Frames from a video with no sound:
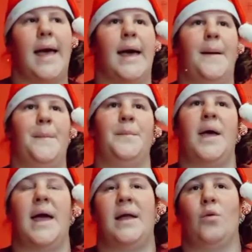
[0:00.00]

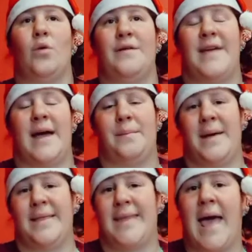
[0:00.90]
And all of that,
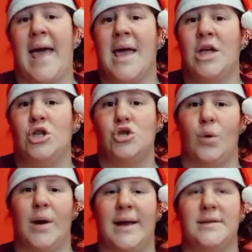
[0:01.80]
but they
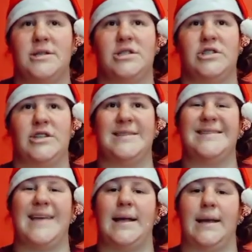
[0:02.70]
enjoyed
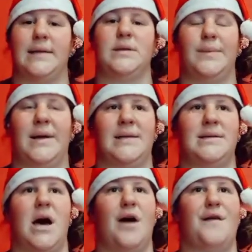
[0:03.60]
just that little bit
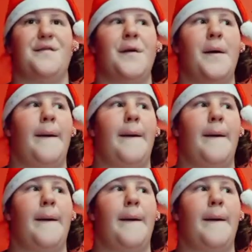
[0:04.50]
of